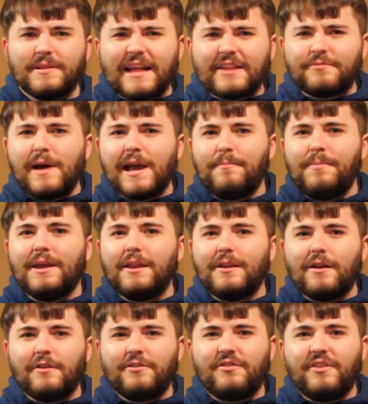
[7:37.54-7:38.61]
that's my opinion
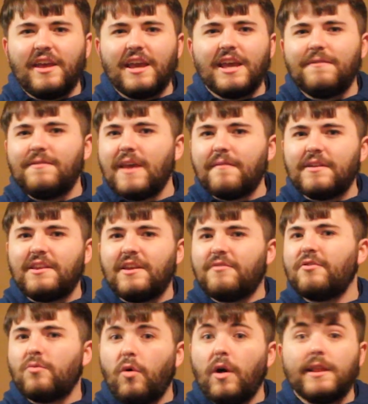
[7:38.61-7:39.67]
on Sting. If you have a
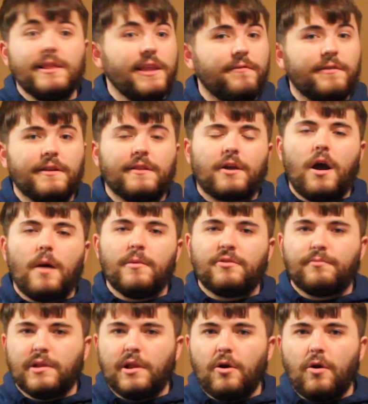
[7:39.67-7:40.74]
different one, leave it in the comments
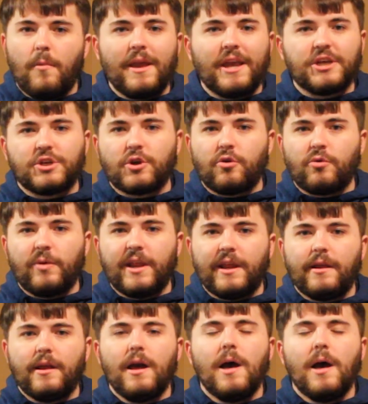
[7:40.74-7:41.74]
below. I'll make sure to read it.